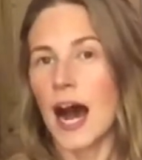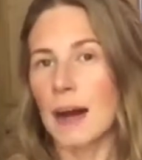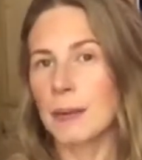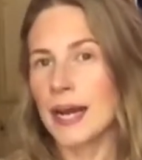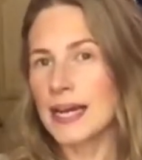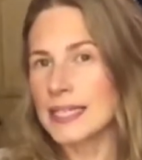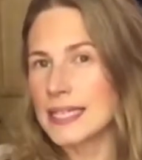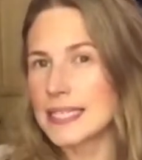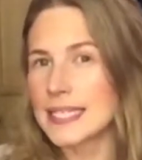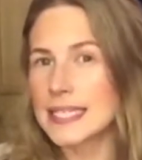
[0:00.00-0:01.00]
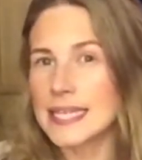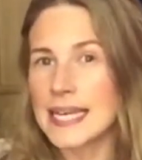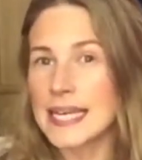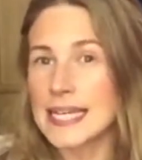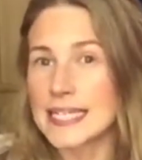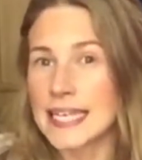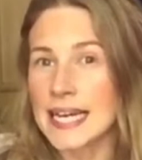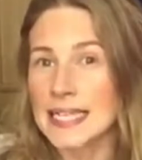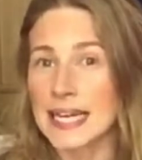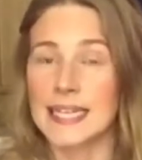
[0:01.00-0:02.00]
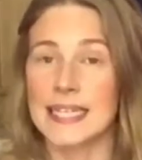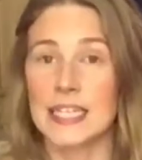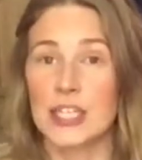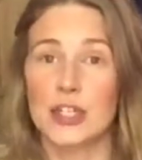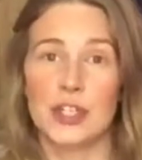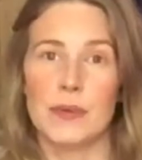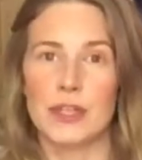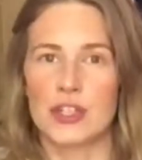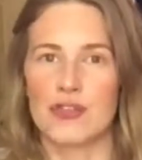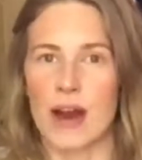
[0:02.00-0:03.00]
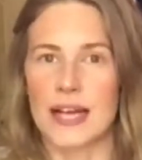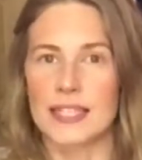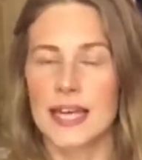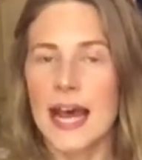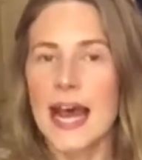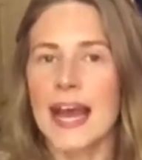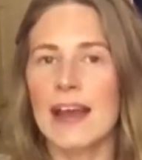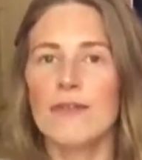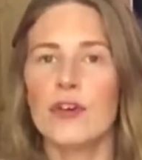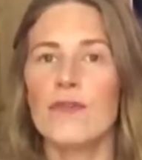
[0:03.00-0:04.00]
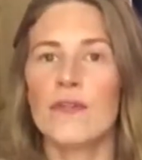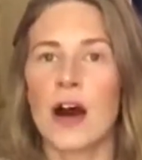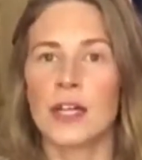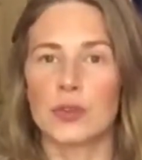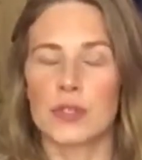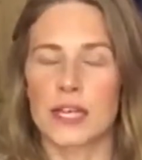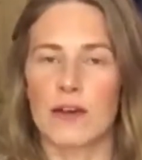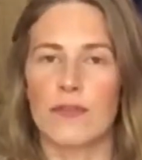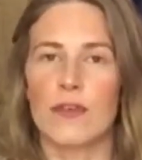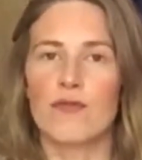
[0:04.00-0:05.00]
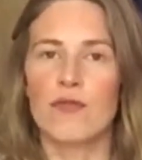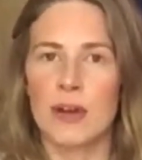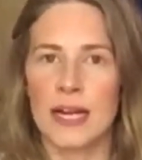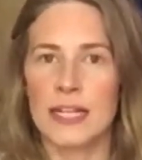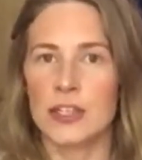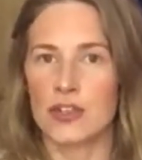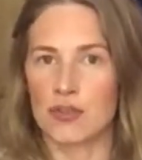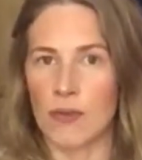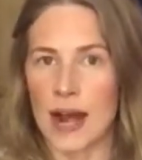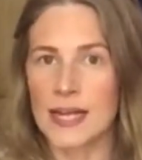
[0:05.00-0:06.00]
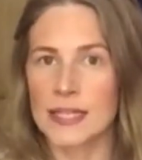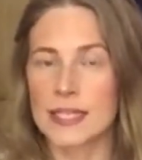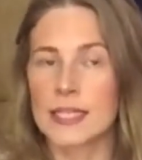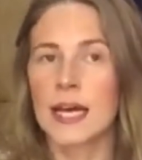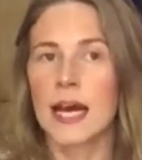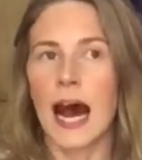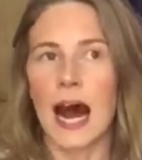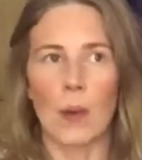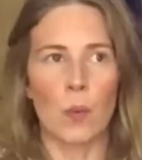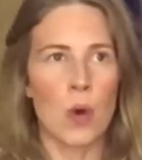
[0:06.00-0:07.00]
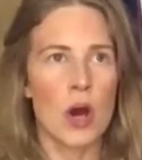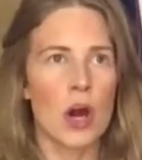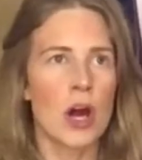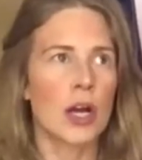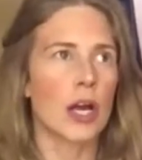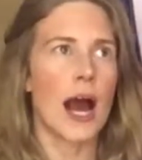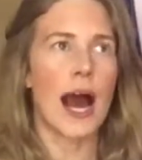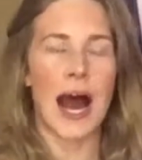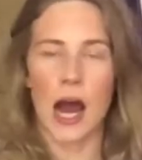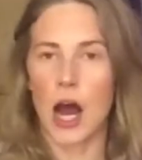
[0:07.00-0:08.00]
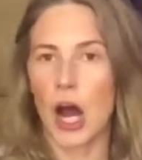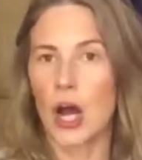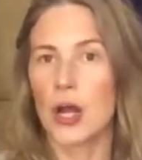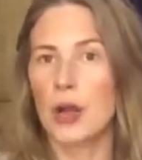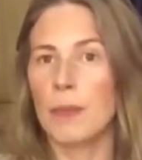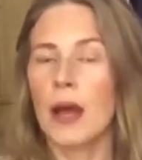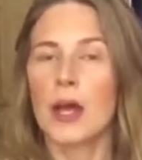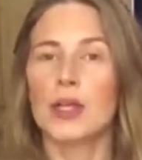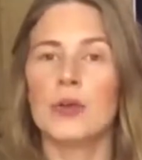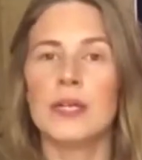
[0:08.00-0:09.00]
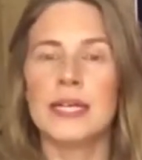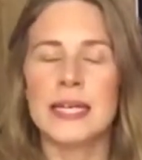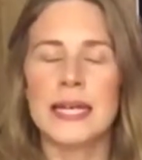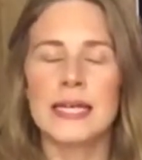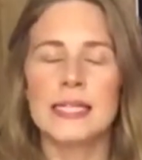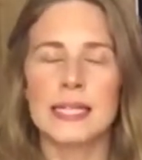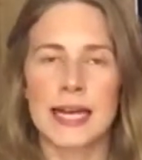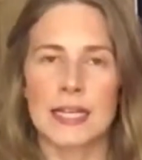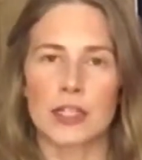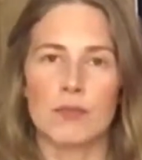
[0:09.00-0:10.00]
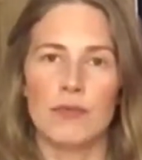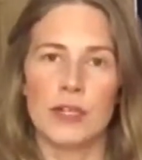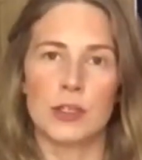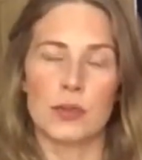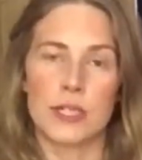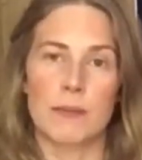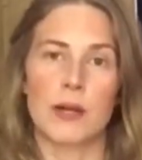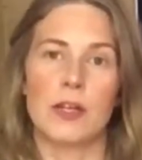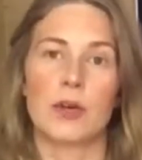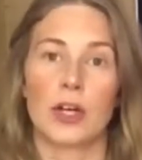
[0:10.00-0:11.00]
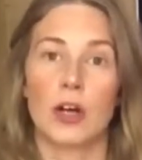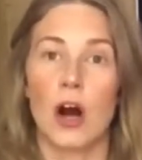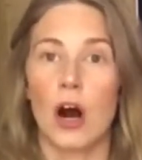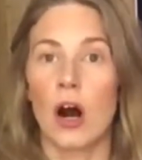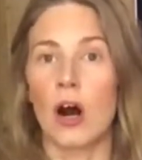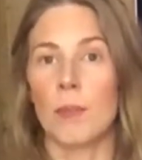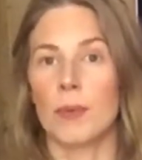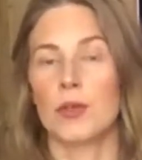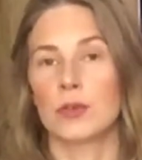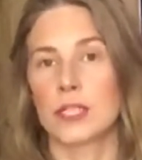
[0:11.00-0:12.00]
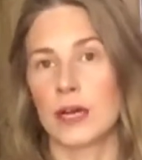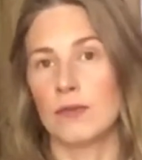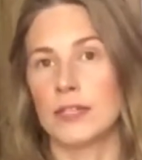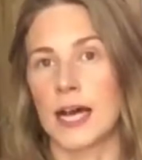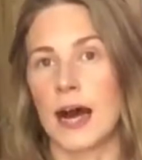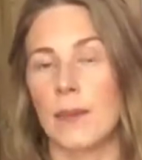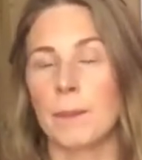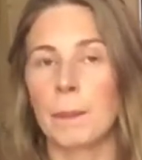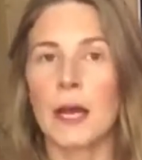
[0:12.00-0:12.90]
I'm going to add in a sneaky 6th, and this is to do with stress. If you find yourself really stressed at work, at home, you need to get some rituals in where you can calm yourself down.